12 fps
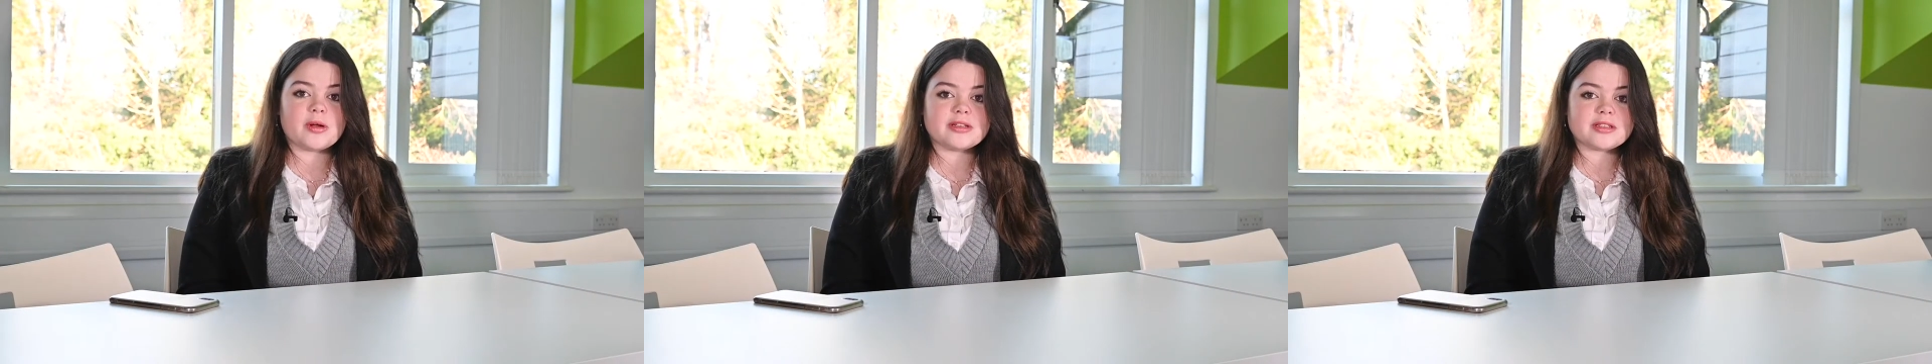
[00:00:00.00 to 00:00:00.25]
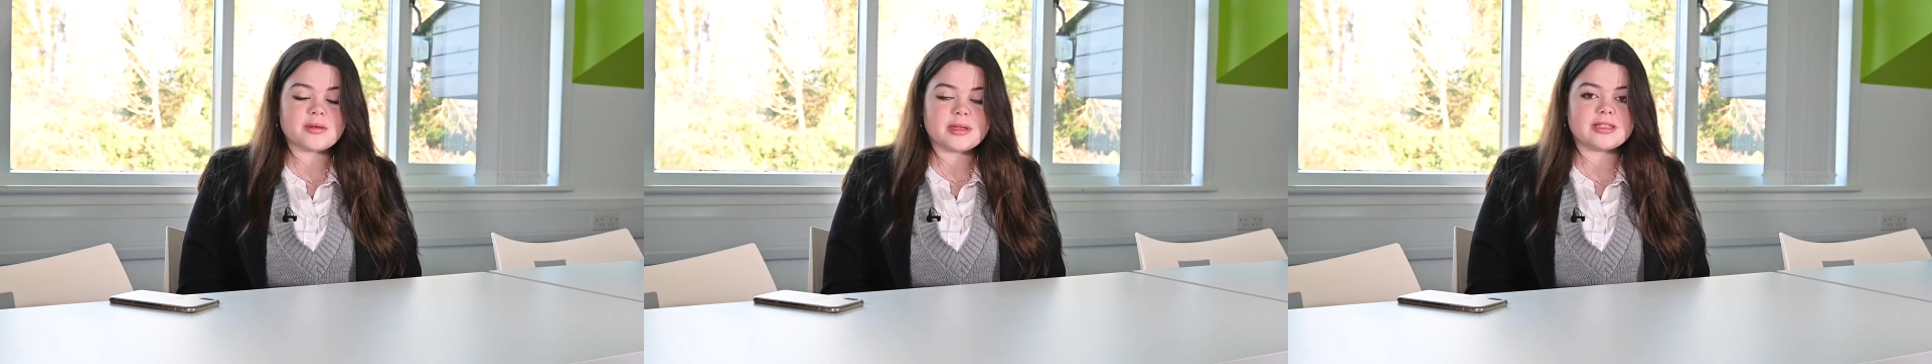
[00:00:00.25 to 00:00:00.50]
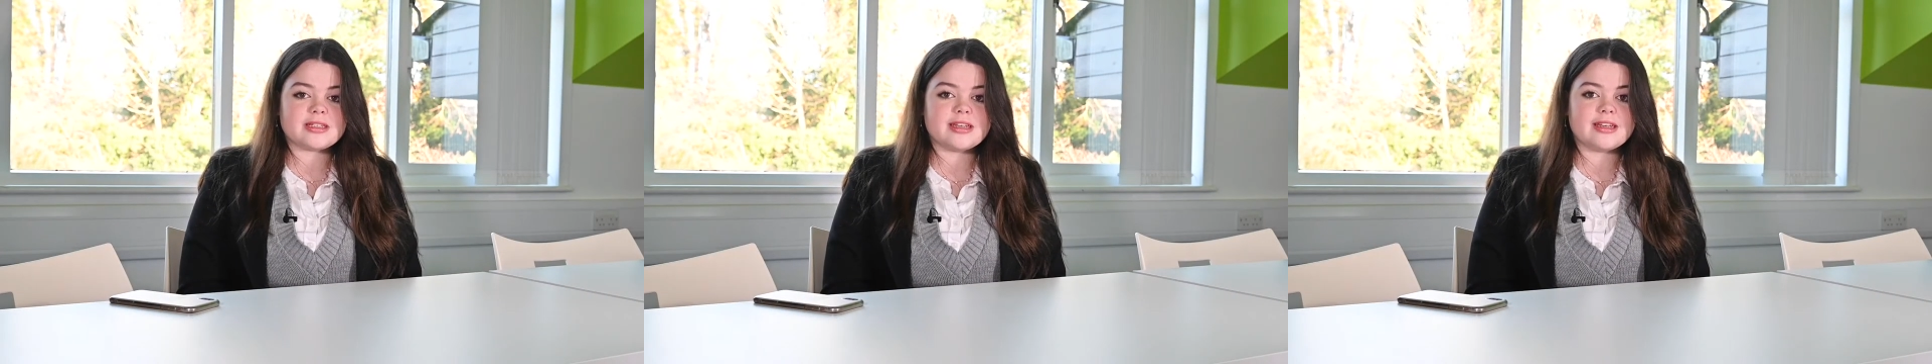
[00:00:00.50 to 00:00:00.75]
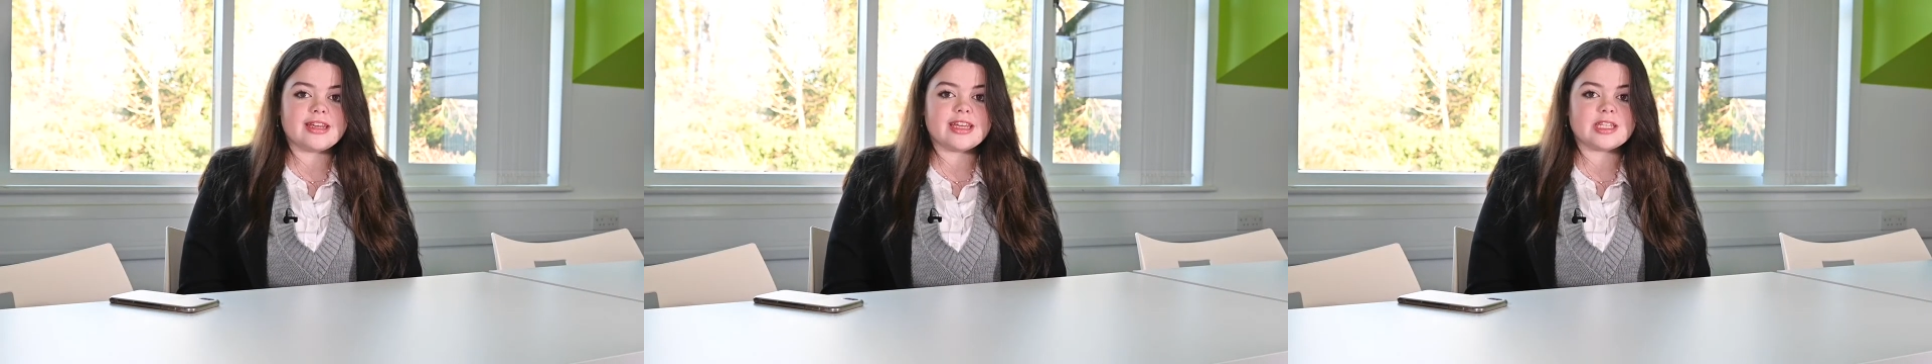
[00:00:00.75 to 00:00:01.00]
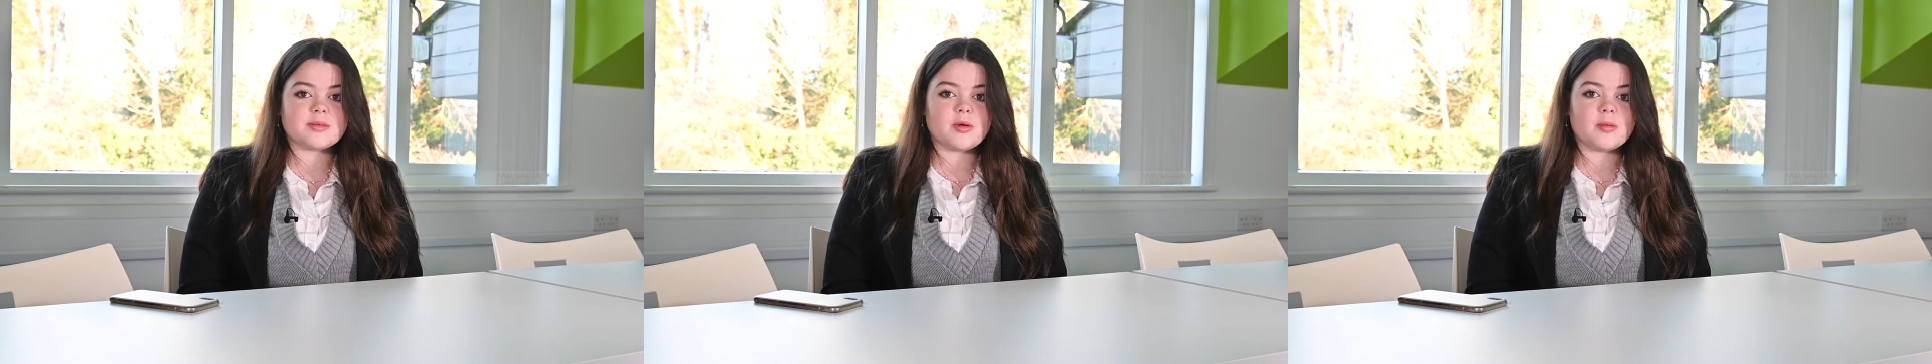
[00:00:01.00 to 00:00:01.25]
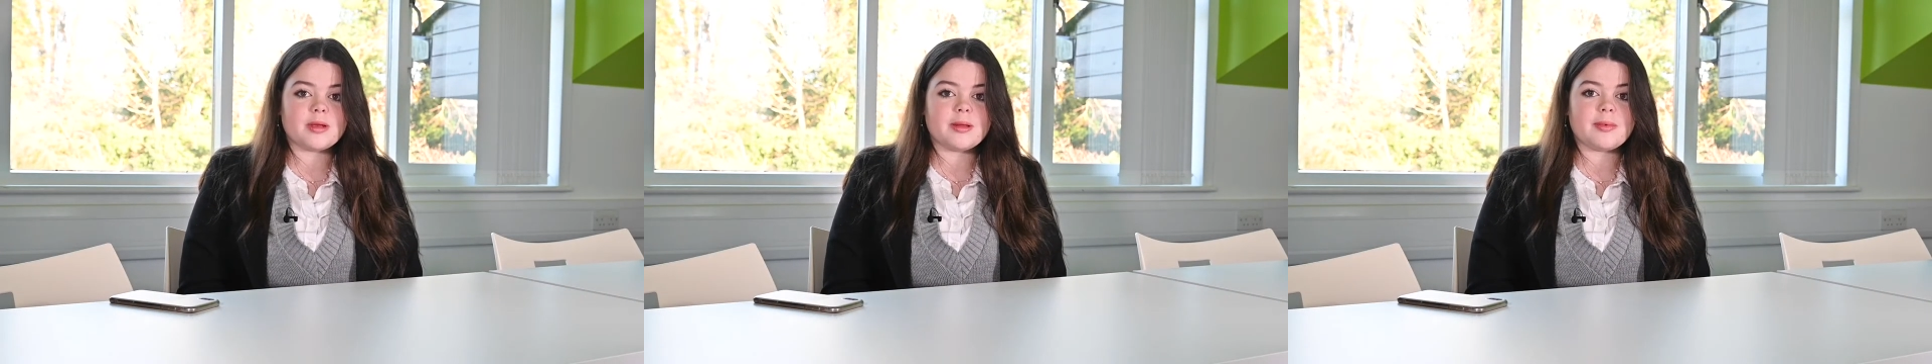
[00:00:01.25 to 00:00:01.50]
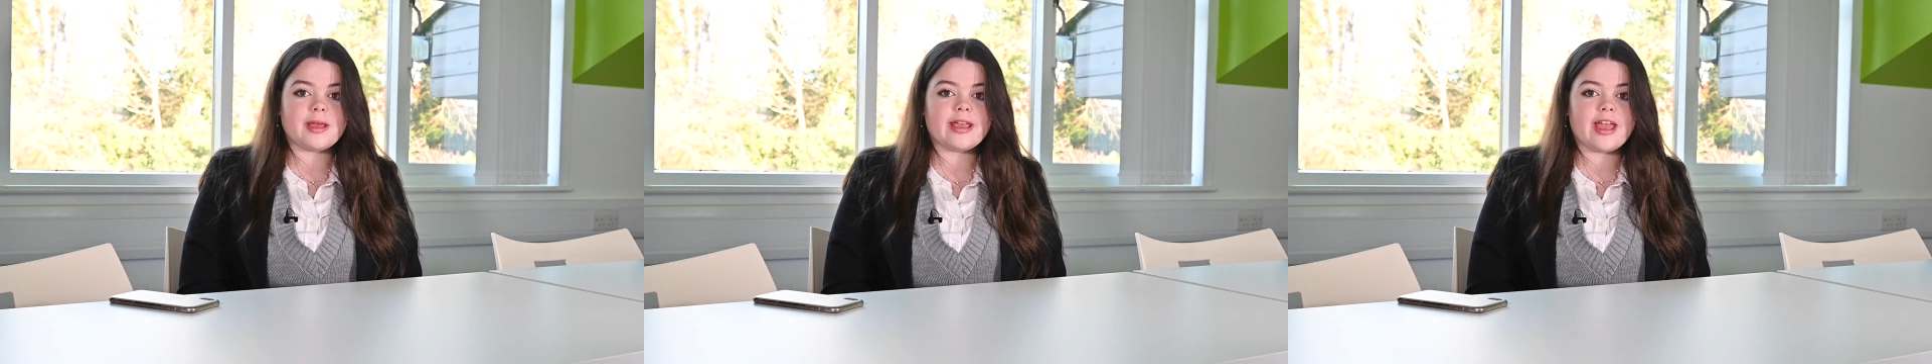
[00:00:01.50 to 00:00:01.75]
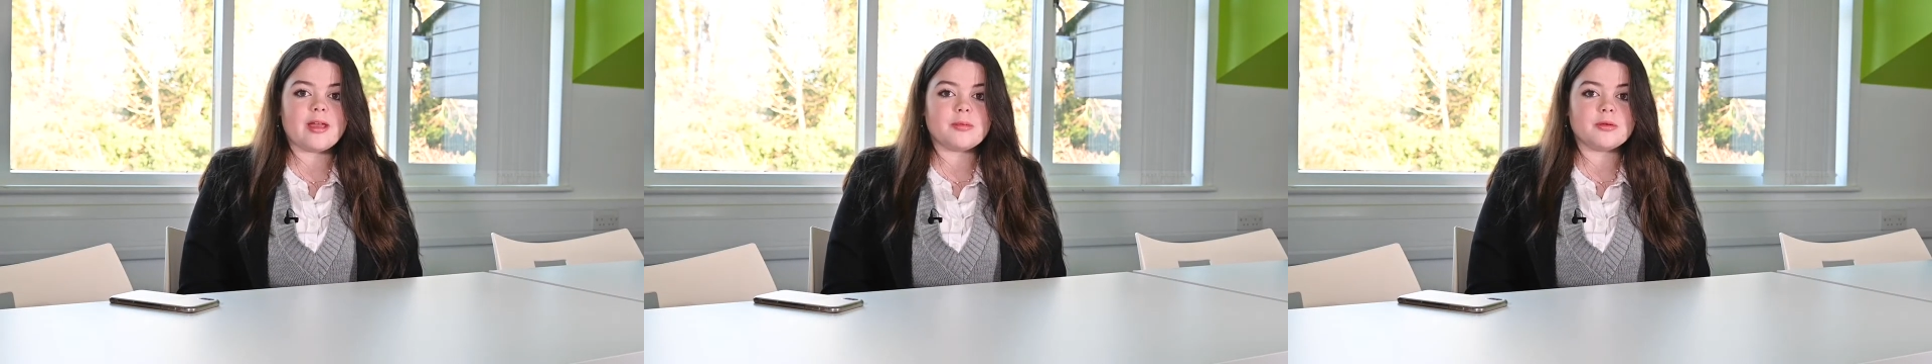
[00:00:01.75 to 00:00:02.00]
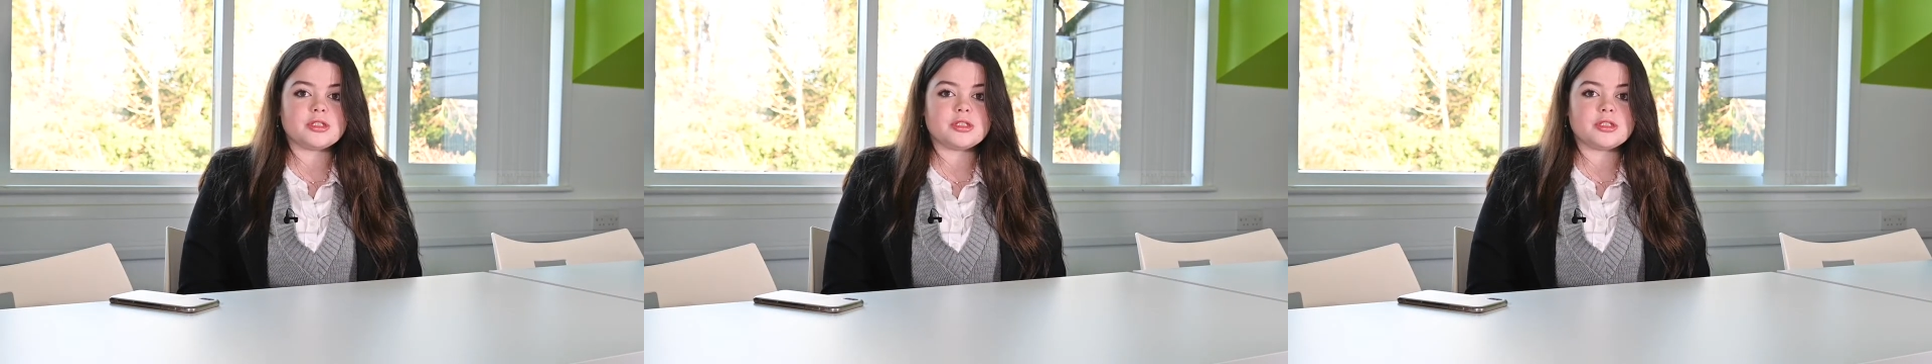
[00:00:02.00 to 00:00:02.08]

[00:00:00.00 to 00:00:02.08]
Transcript: at Quinton is probably being able